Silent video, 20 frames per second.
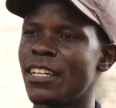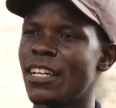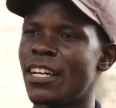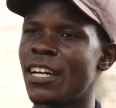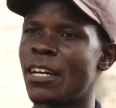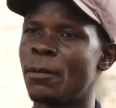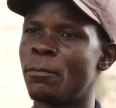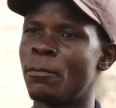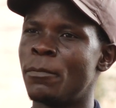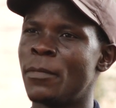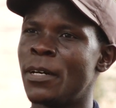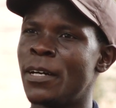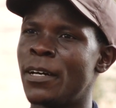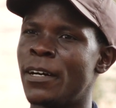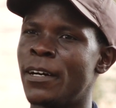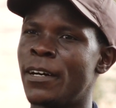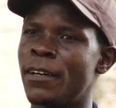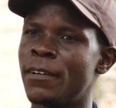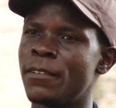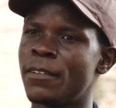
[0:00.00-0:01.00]
I'm
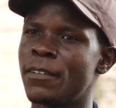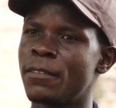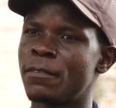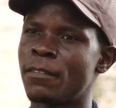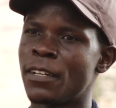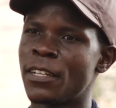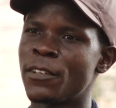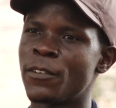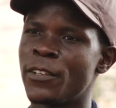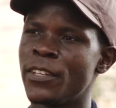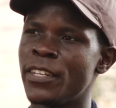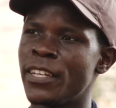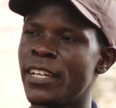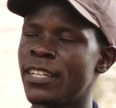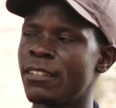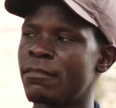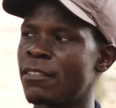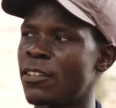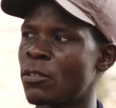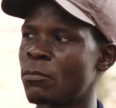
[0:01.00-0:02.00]
a final year
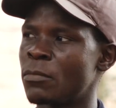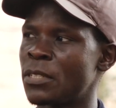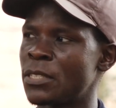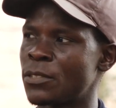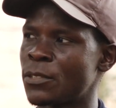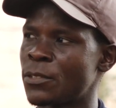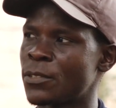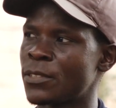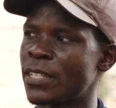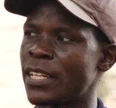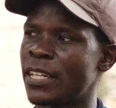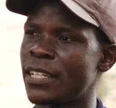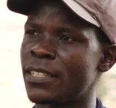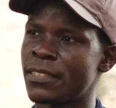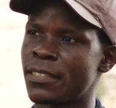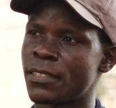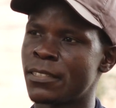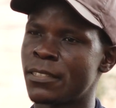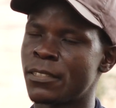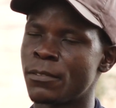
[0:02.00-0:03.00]
environmental
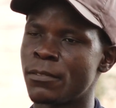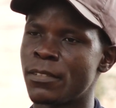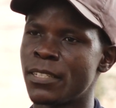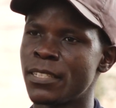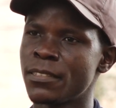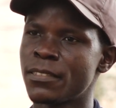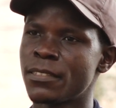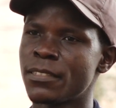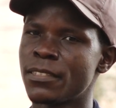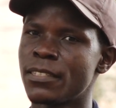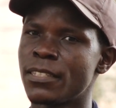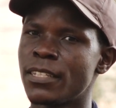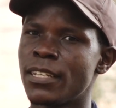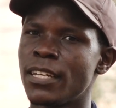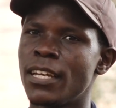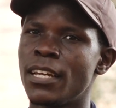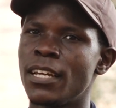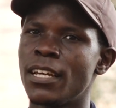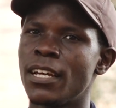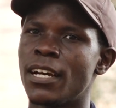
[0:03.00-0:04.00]
science student
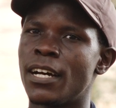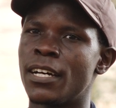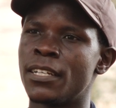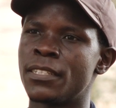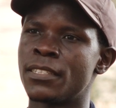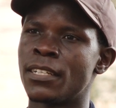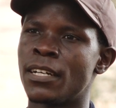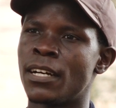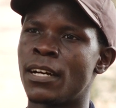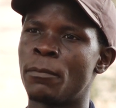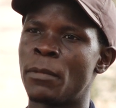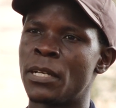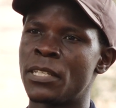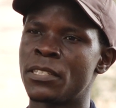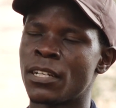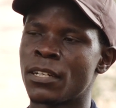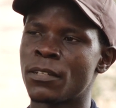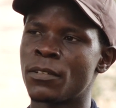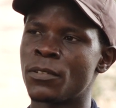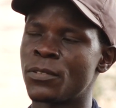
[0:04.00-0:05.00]
at
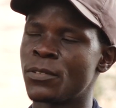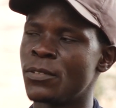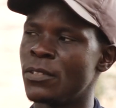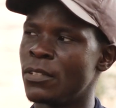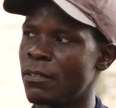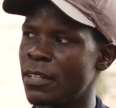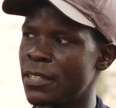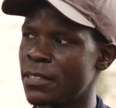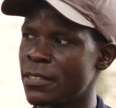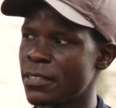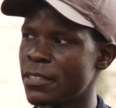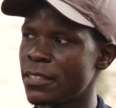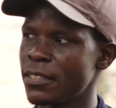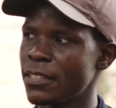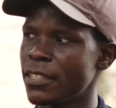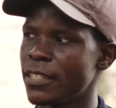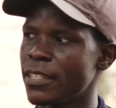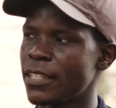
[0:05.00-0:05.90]
Machakos University.